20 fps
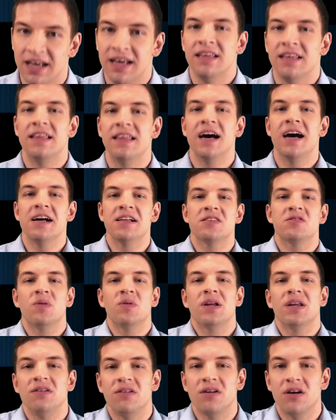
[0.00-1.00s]
That's
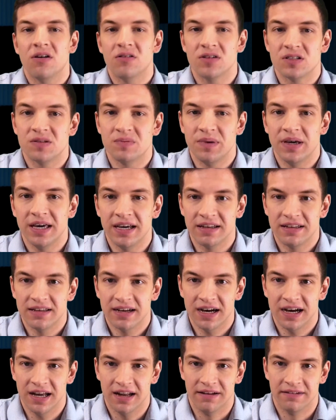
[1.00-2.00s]
when you know it's being
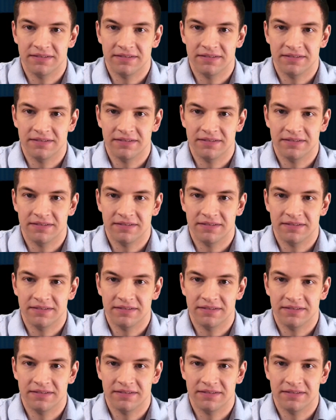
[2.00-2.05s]
done,